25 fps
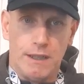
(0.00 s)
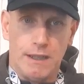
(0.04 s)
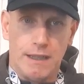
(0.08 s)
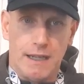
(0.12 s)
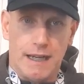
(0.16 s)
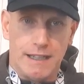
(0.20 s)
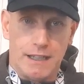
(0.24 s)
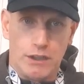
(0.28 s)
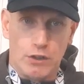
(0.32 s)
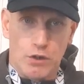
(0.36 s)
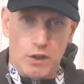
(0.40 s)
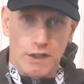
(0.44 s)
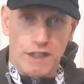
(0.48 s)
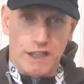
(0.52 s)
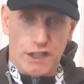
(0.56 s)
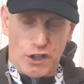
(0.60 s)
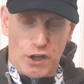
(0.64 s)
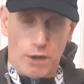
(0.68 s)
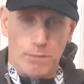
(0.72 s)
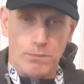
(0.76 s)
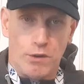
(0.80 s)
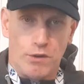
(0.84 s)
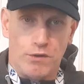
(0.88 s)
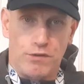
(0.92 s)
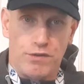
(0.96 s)
and it's going to
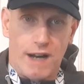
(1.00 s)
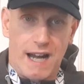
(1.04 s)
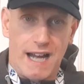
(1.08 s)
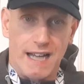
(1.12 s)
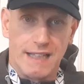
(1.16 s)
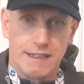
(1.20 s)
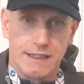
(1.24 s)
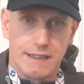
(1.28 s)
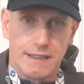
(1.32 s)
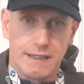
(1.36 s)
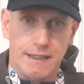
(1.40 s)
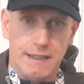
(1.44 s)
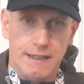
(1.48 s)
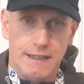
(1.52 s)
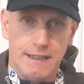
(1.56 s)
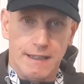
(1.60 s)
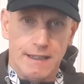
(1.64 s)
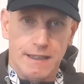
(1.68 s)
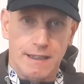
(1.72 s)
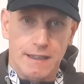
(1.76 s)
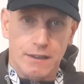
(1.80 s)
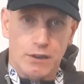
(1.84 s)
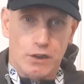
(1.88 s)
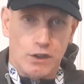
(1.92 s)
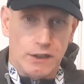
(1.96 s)
crumble fast
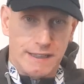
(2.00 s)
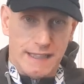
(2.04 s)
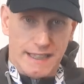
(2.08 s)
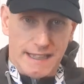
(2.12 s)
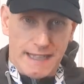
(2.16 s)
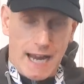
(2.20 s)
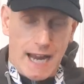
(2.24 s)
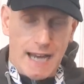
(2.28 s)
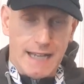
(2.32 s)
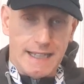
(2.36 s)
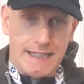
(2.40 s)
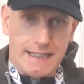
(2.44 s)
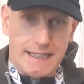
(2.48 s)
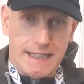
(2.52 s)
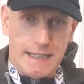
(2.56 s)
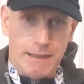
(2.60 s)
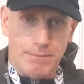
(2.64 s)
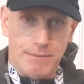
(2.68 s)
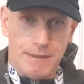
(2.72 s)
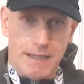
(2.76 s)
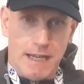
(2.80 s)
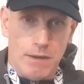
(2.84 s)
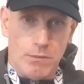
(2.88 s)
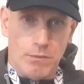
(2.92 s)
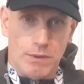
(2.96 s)
because they can't keep
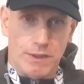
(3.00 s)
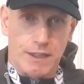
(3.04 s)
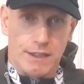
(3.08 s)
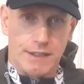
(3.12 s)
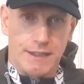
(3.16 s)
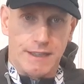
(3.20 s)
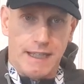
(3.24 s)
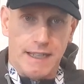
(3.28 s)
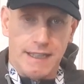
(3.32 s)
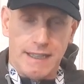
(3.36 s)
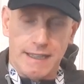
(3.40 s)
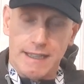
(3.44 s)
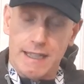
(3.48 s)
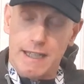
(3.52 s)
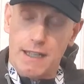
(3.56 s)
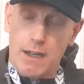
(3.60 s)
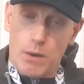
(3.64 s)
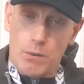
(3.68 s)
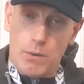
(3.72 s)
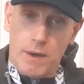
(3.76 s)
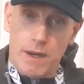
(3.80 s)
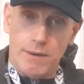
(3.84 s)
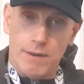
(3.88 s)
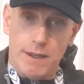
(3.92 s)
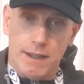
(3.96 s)
doing what they're doing and getting
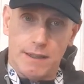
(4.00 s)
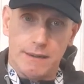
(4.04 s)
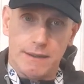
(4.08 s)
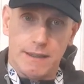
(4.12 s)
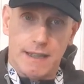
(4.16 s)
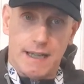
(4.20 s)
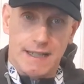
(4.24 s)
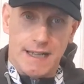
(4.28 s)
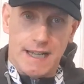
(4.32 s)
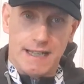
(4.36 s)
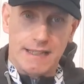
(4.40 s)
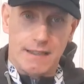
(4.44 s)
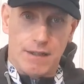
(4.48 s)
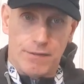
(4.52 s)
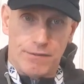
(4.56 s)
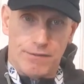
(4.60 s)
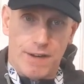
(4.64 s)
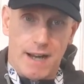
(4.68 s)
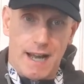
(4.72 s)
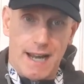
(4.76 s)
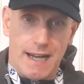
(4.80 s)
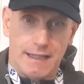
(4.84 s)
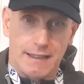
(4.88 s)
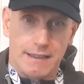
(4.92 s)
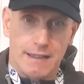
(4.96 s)
away with it, and that's a
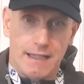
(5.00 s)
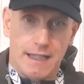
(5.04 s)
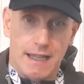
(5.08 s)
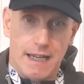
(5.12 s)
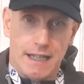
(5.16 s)
fact.